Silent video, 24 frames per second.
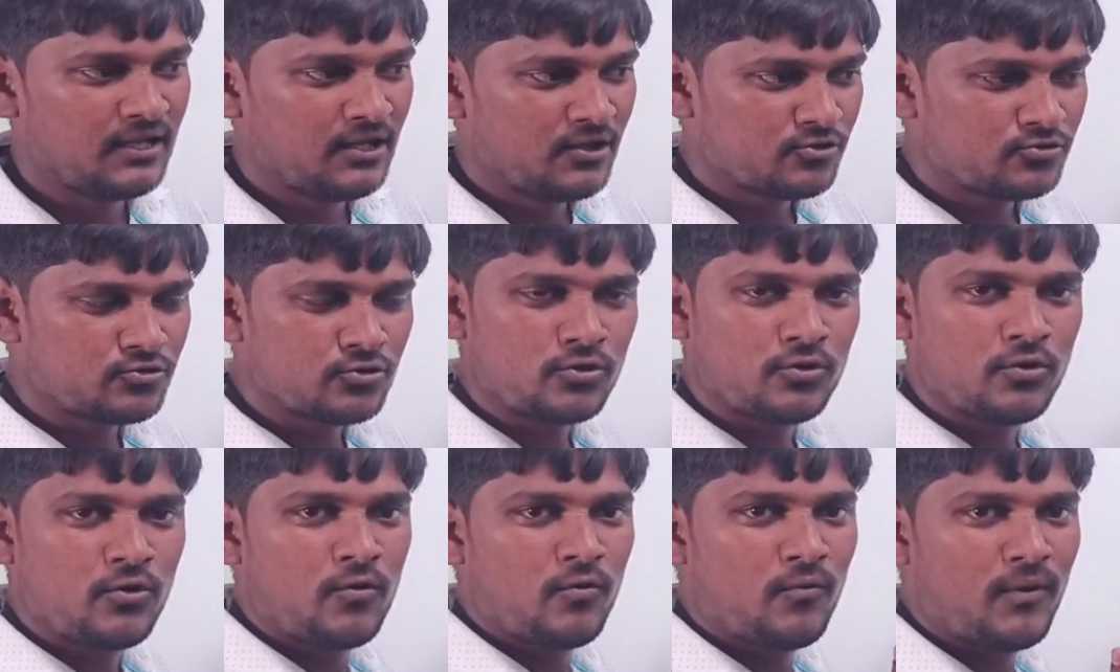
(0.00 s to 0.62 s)

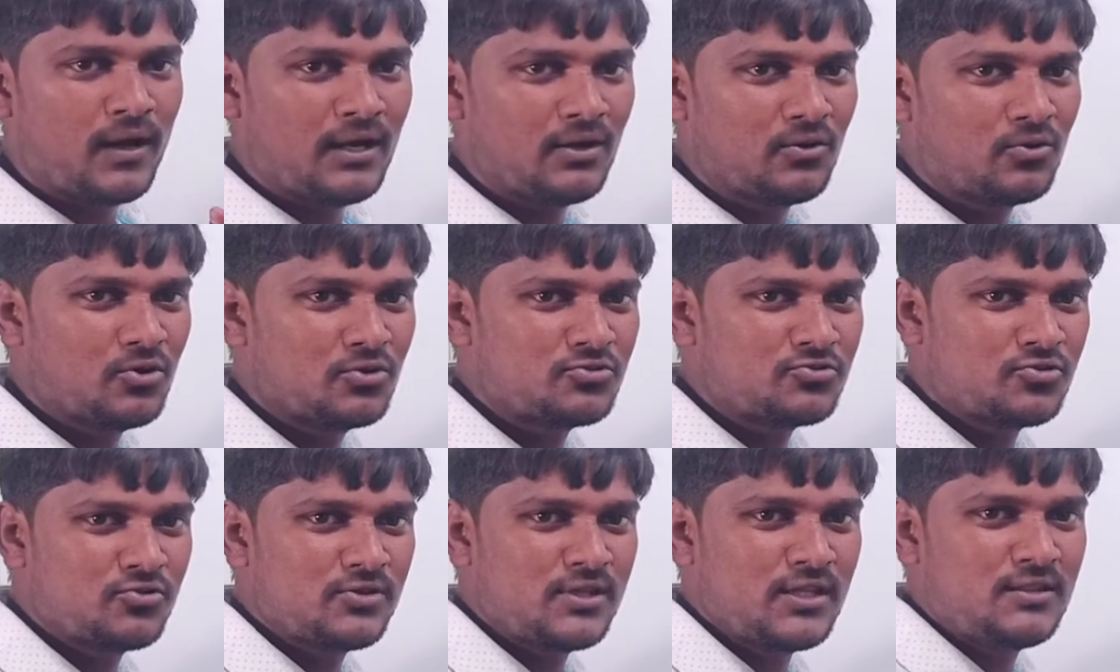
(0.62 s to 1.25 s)
So while
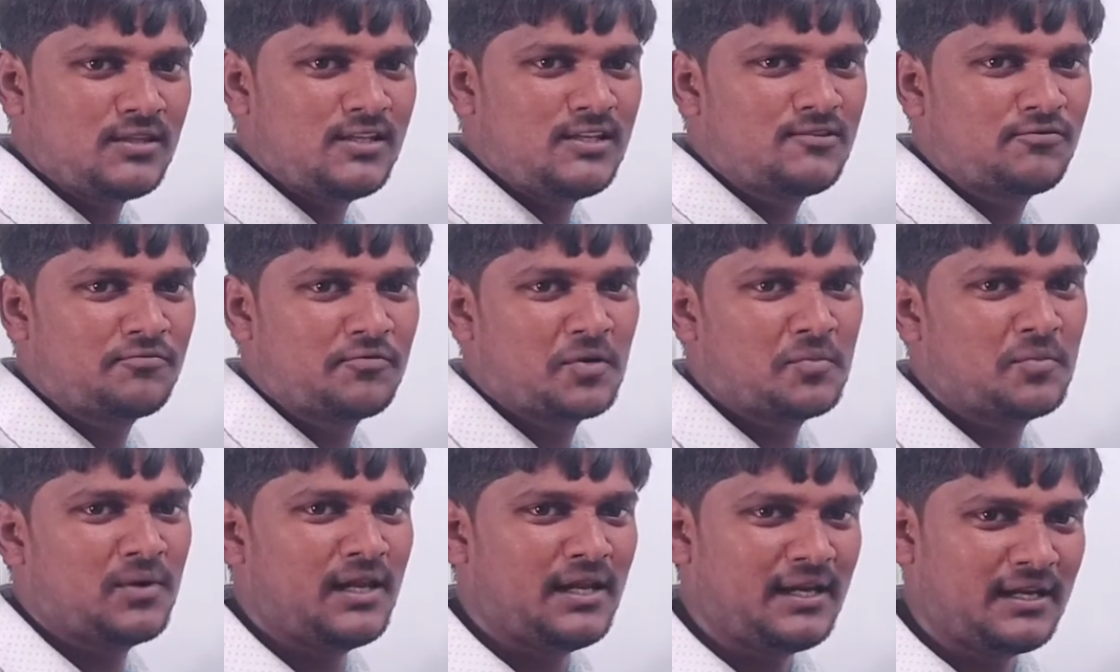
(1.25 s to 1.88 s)
go through these
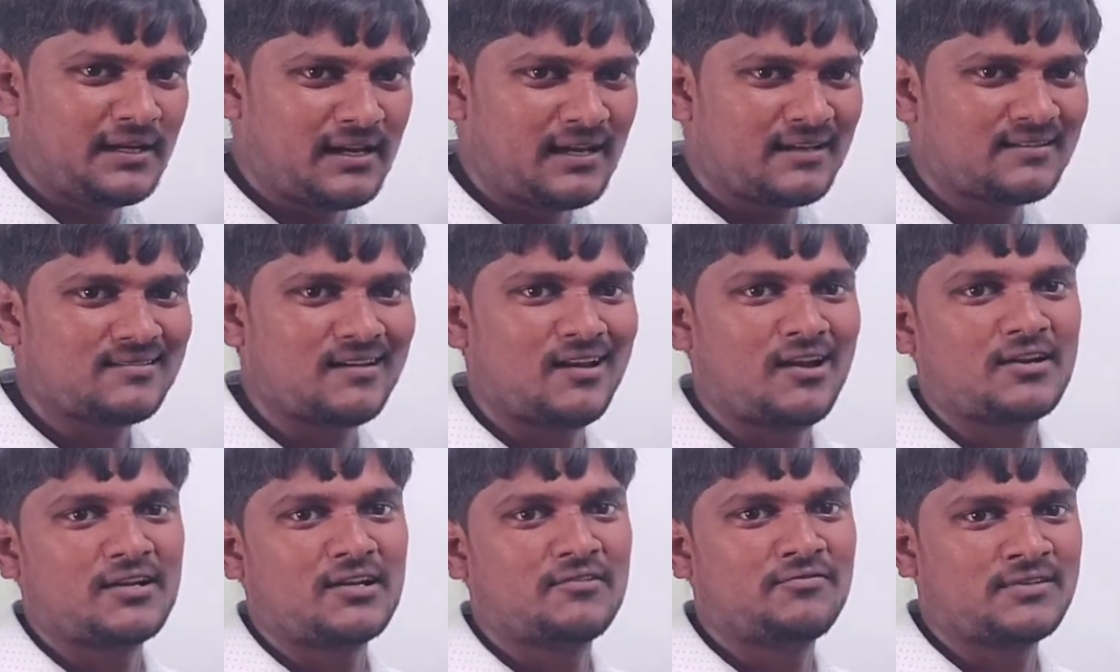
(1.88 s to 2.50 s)
formulae, it takes a
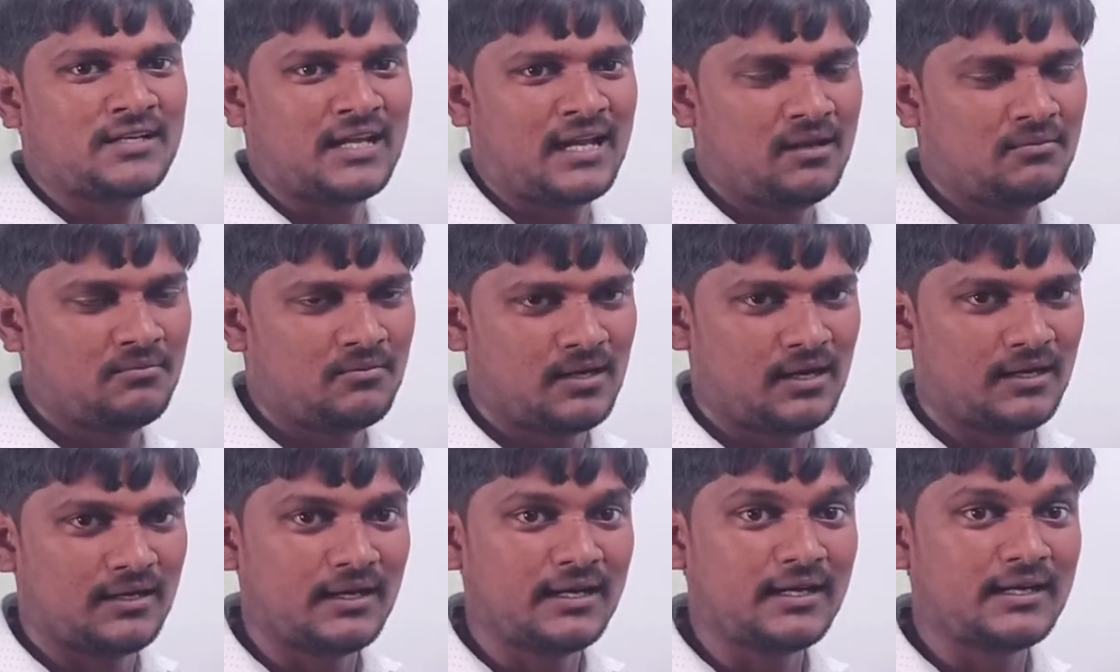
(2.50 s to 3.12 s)
lot of time
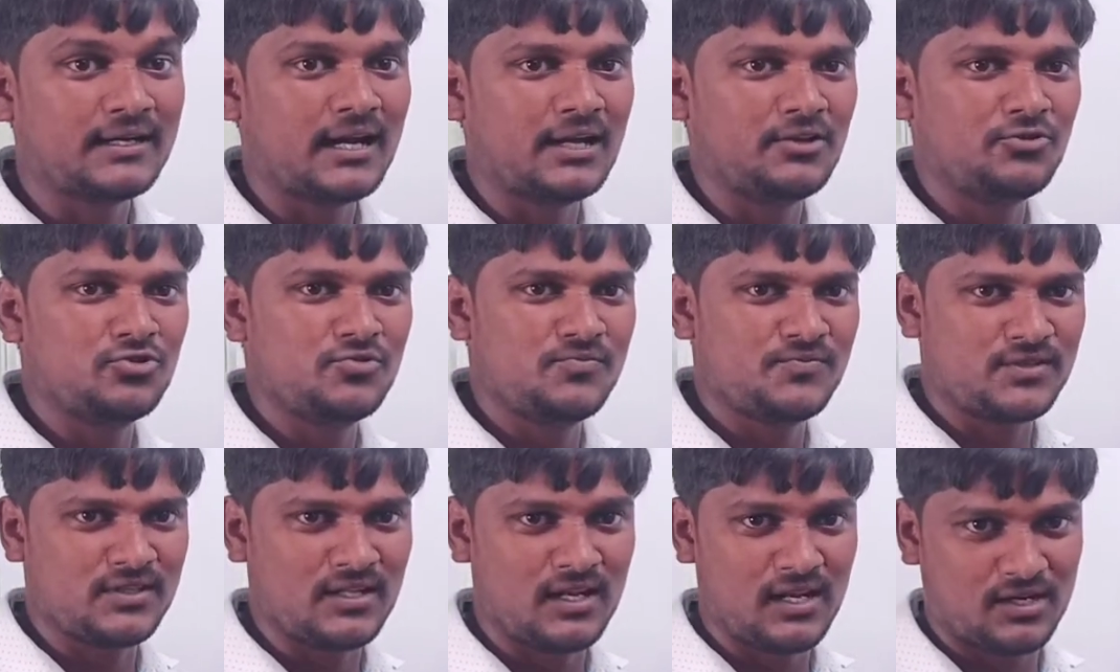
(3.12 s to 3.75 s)
and it
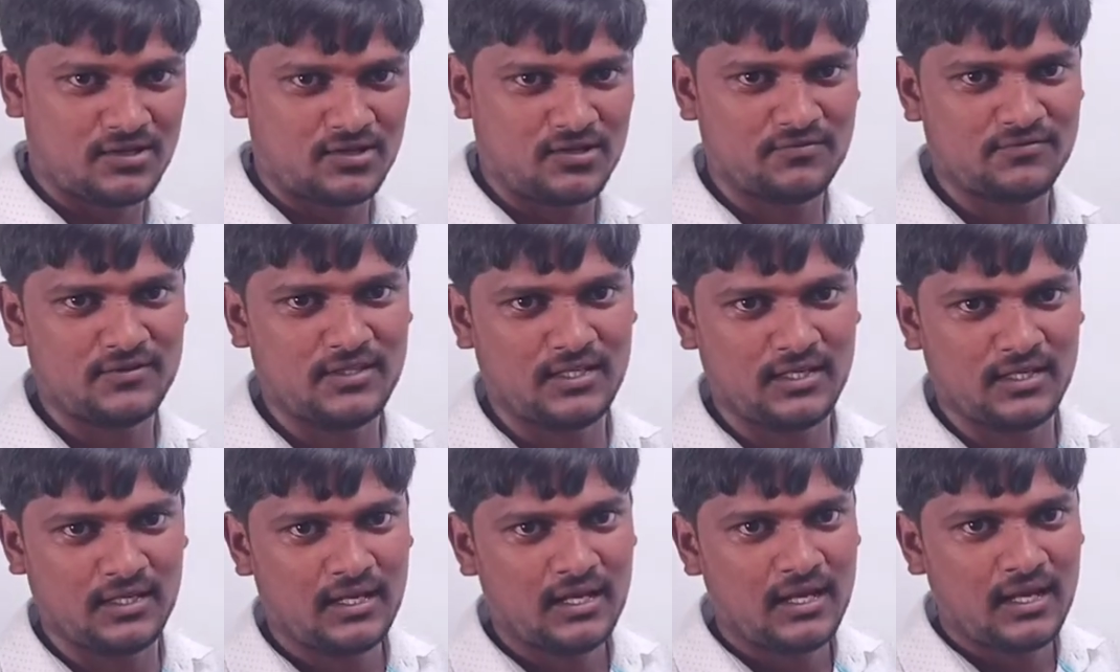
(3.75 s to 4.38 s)
consumes a lot of
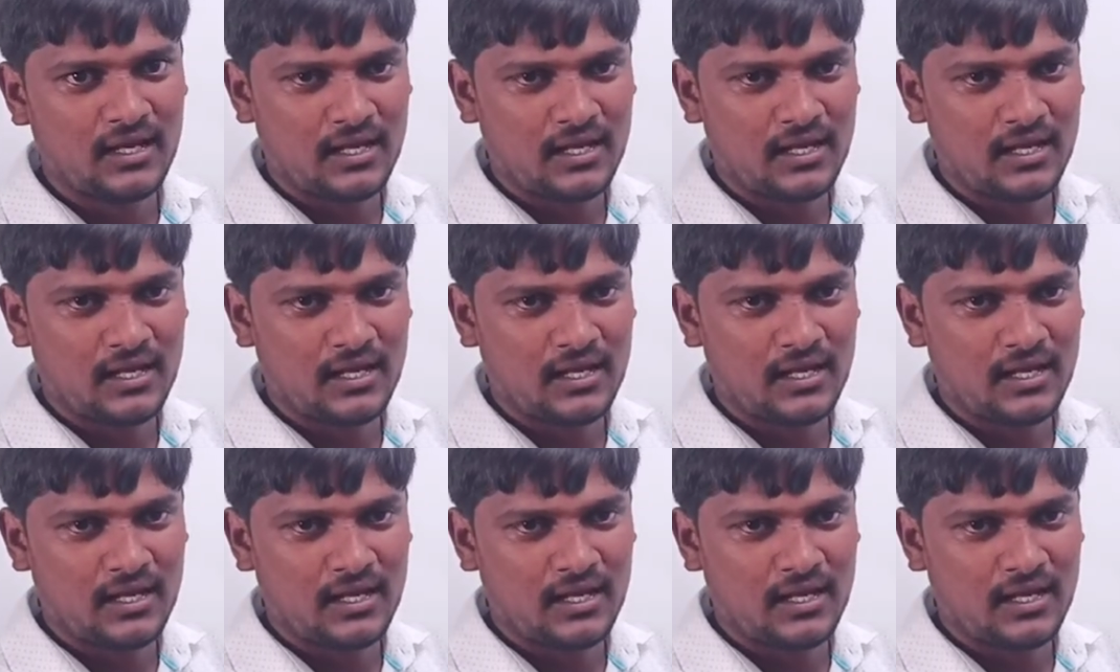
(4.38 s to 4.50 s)
the